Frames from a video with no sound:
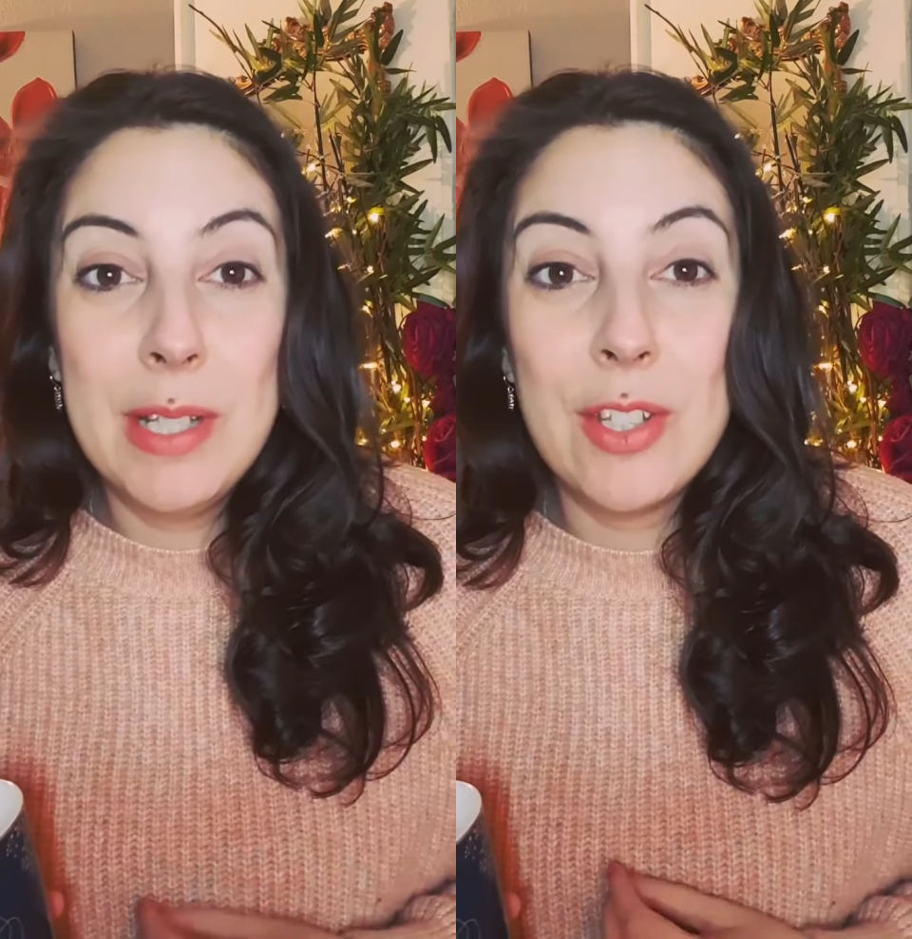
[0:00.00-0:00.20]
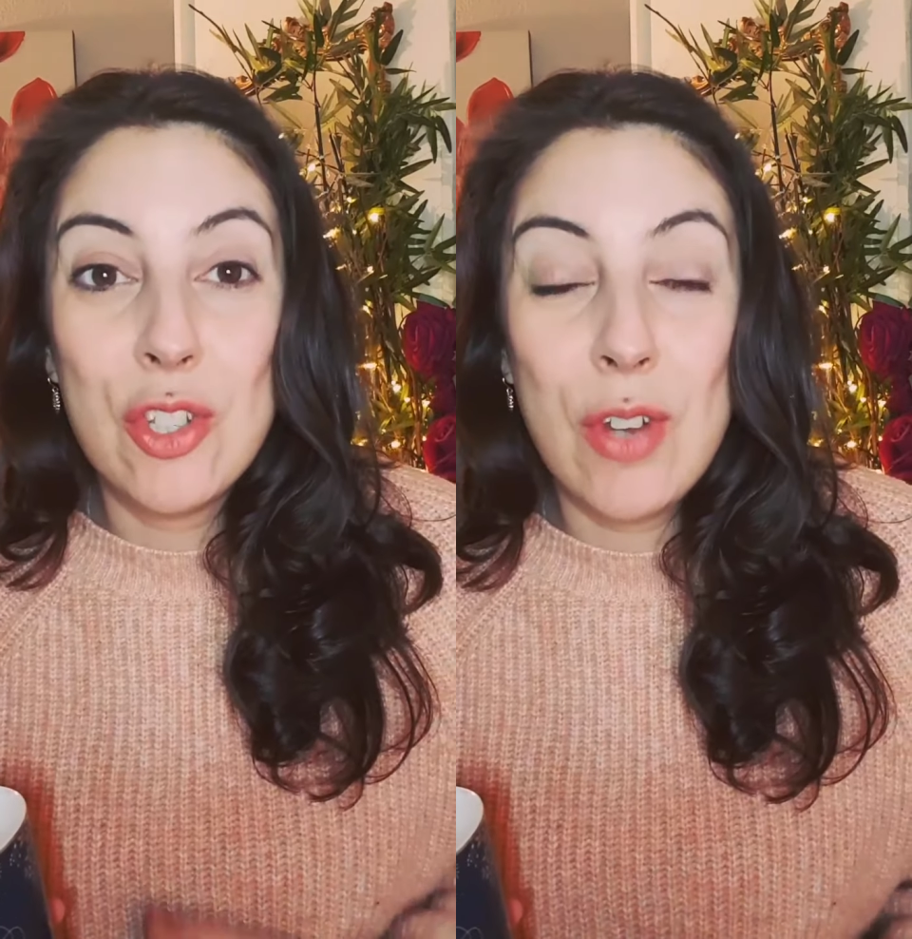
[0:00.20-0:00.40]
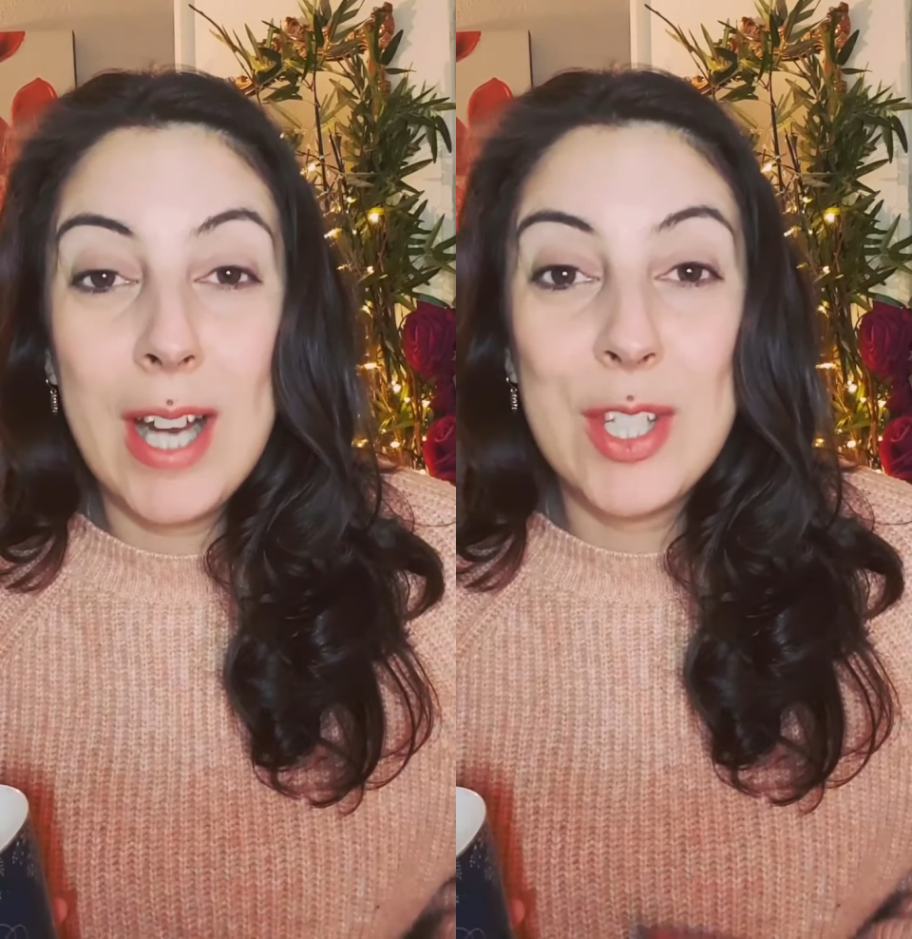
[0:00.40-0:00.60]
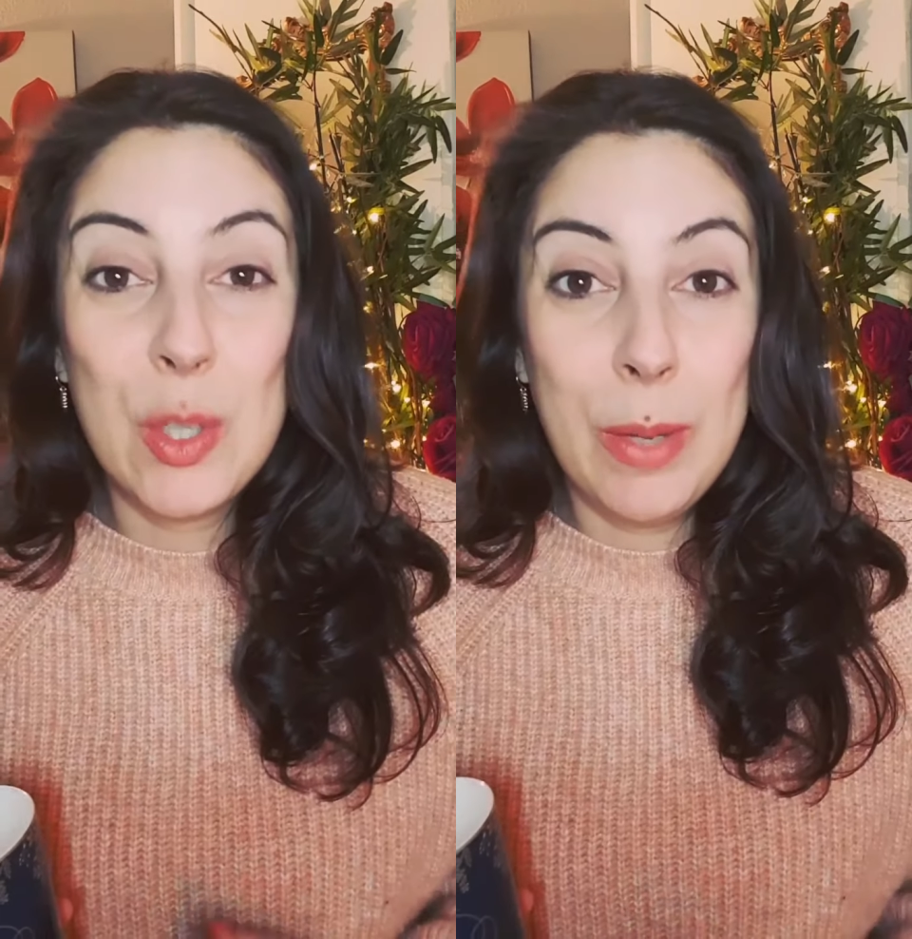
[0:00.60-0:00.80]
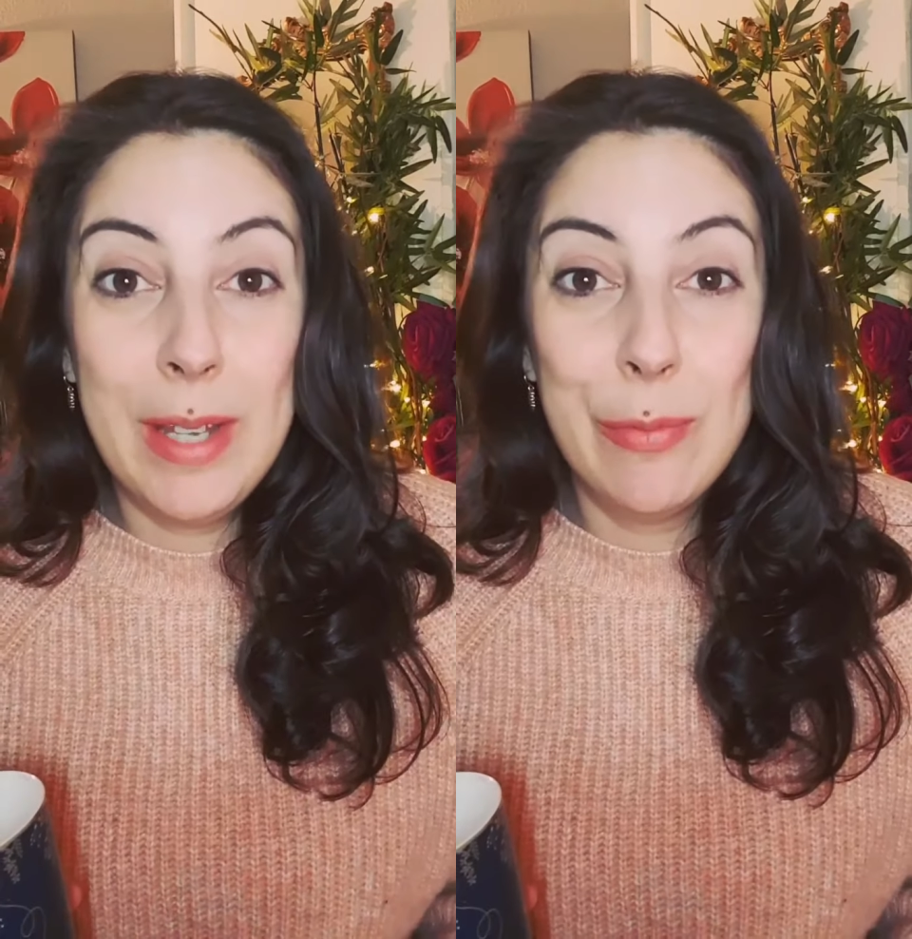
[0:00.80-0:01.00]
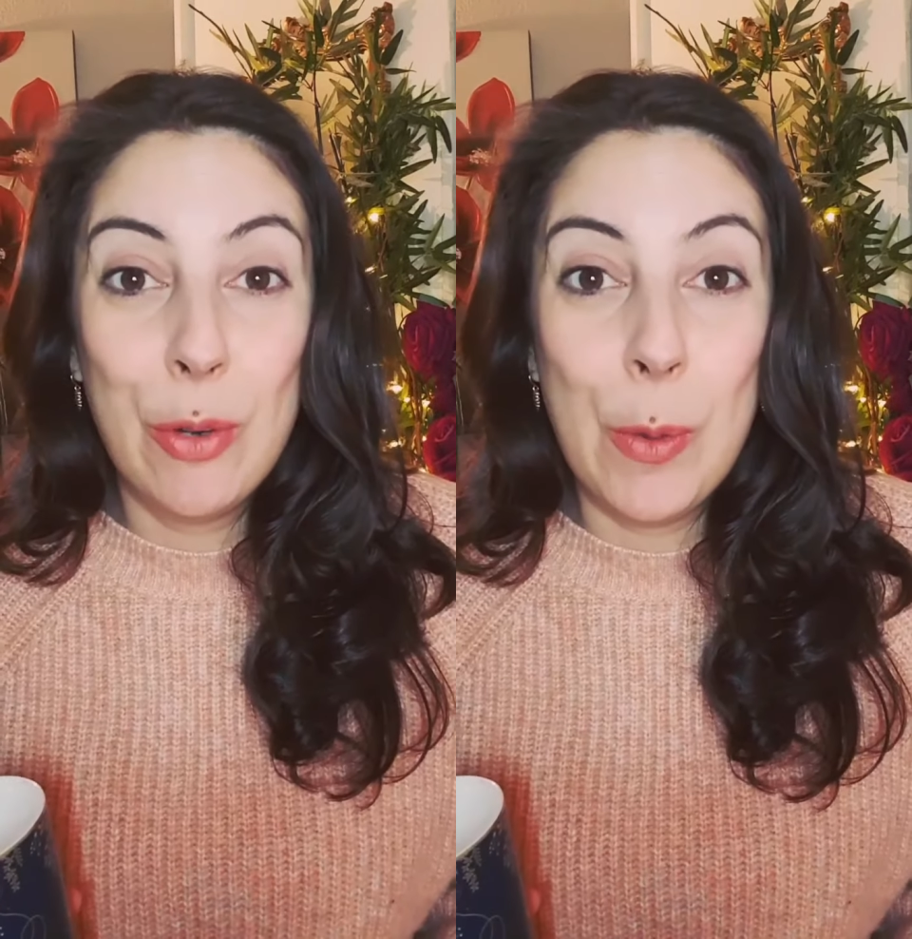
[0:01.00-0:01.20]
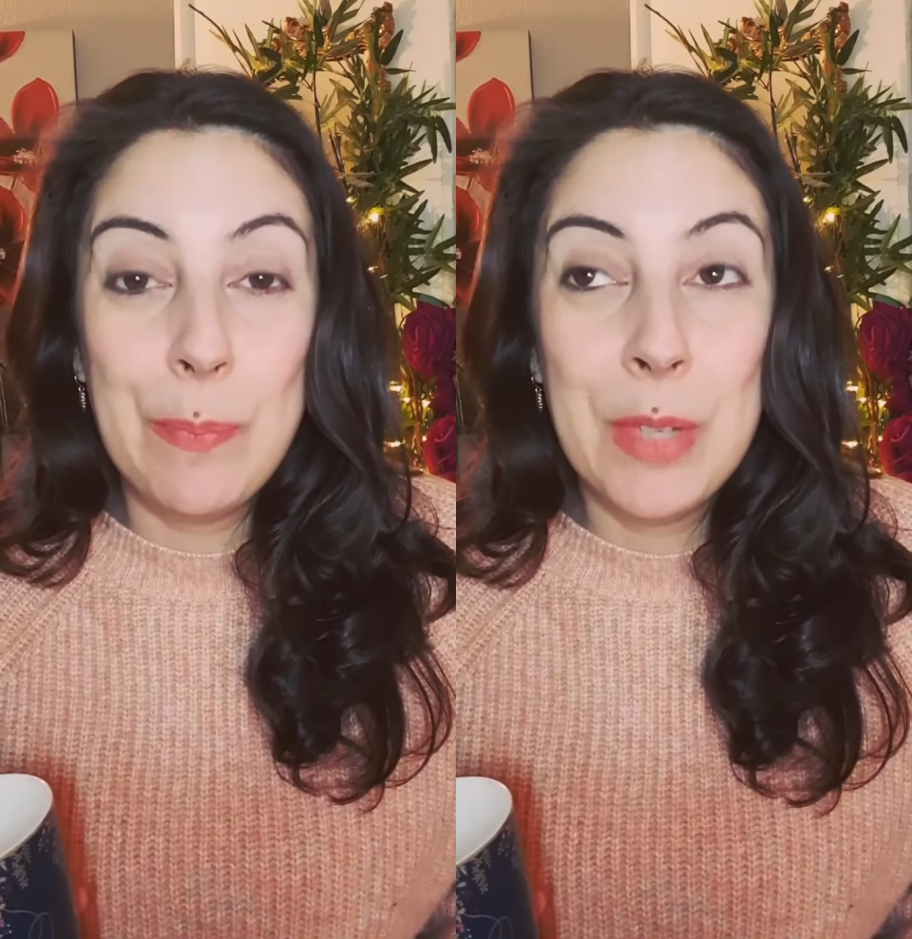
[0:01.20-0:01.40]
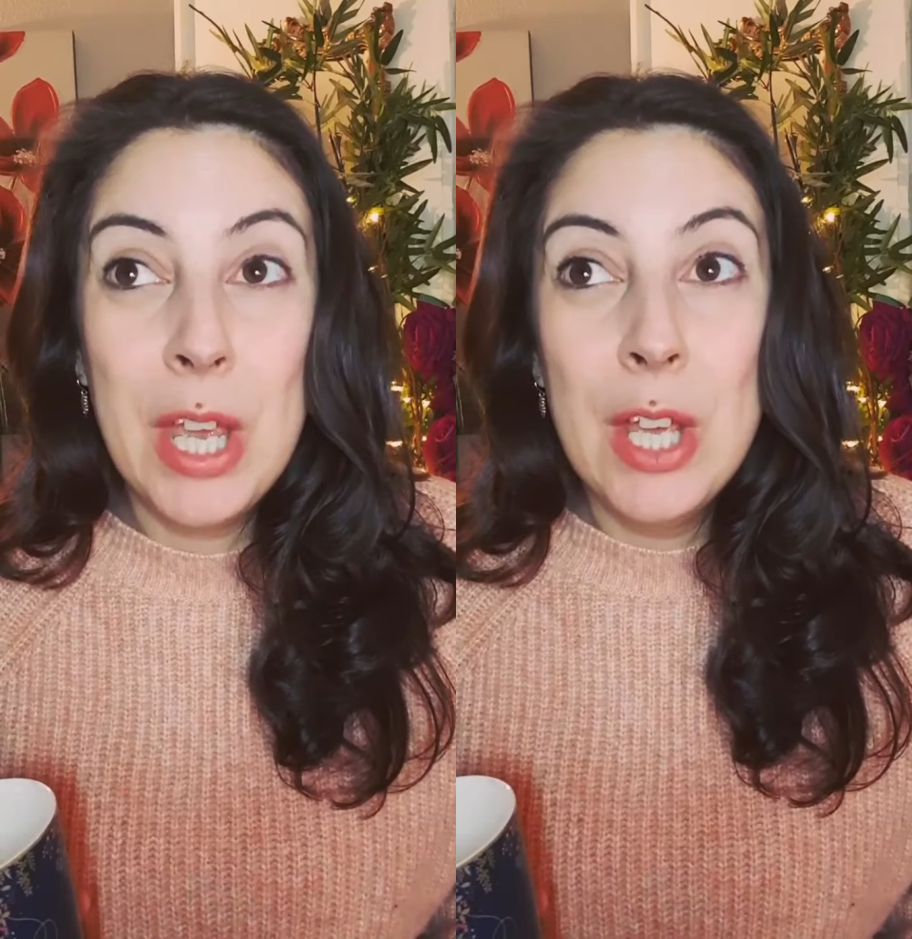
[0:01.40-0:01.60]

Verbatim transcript: distracted away from.